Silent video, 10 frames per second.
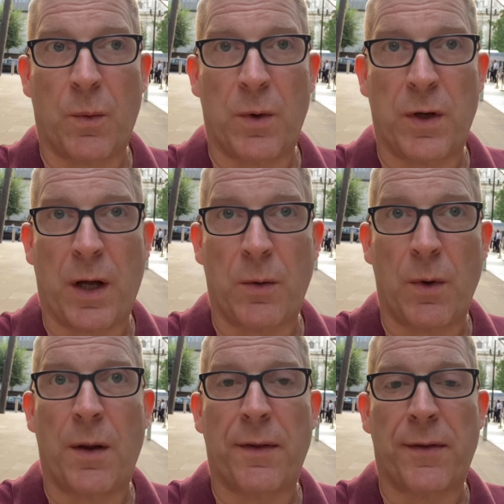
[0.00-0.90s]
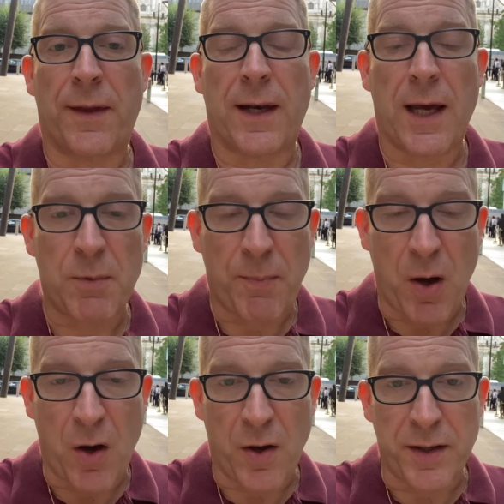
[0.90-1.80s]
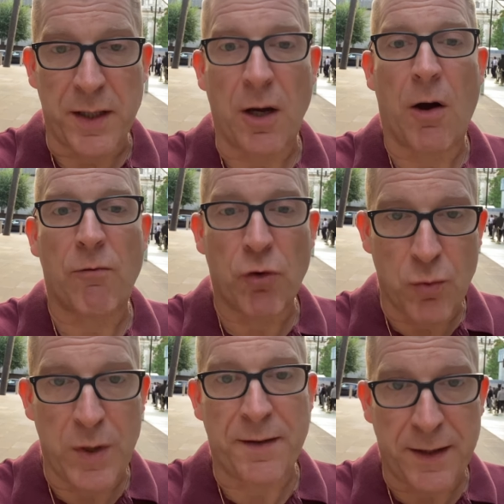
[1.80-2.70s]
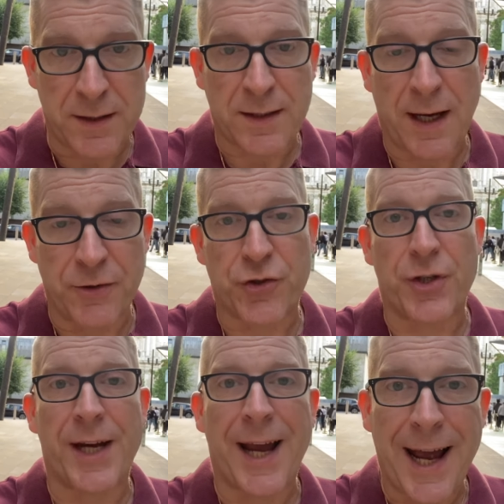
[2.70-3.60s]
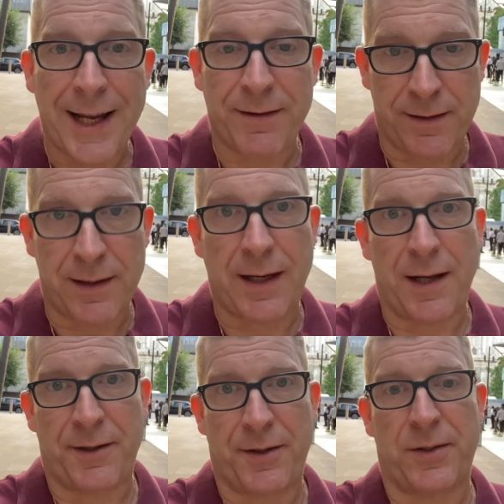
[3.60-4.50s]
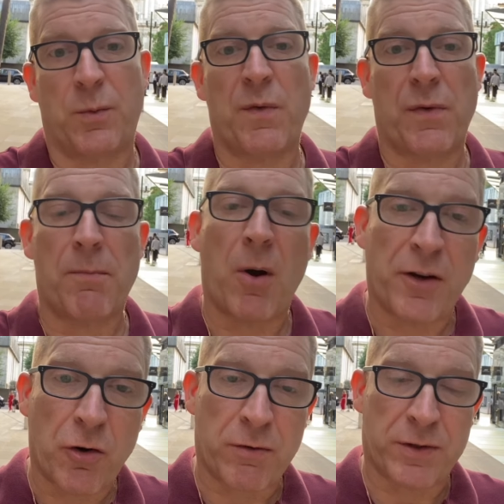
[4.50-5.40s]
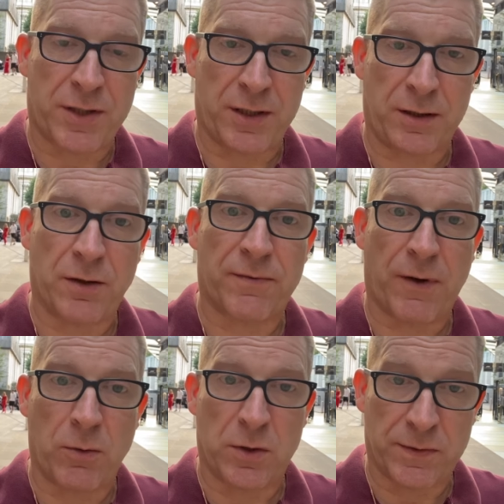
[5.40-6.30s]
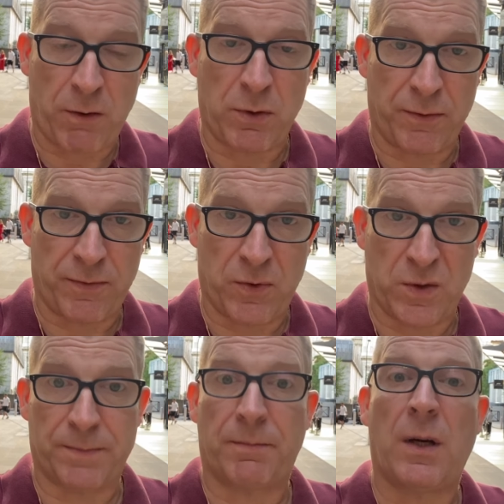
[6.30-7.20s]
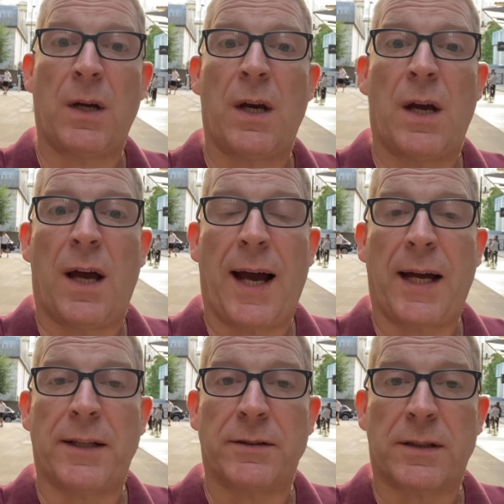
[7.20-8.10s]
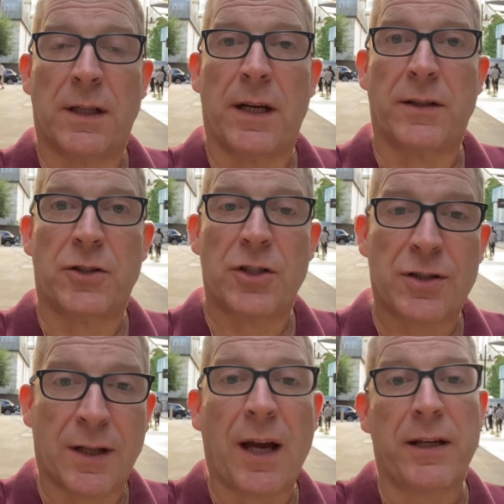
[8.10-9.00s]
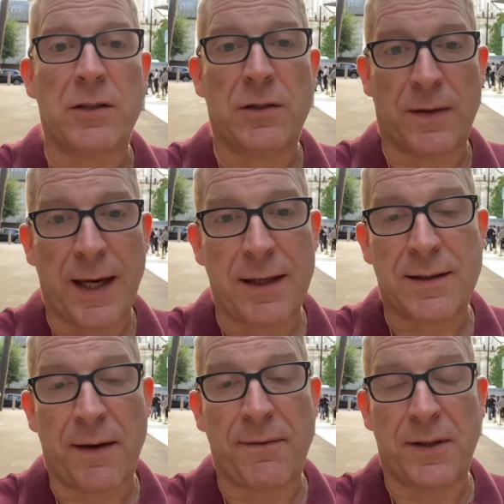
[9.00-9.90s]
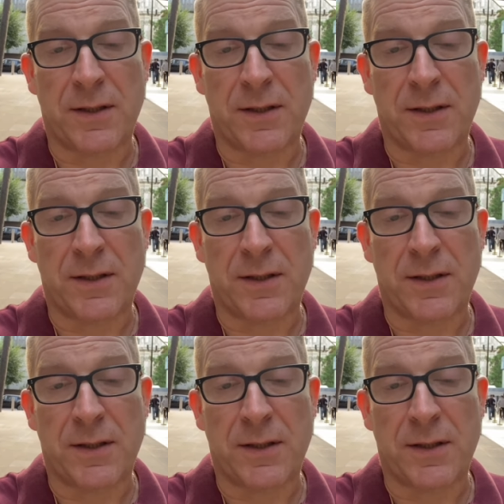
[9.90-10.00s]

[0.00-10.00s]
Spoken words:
you know, the Labour Party are ruling this country and London with a minority of voters voting for them. And it's just a case of getting something